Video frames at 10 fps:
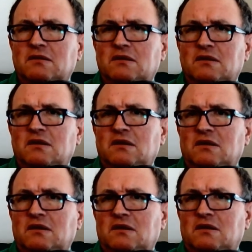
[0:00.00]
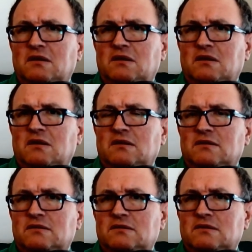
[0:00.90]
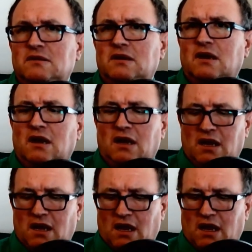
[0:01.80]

Nobody speaks.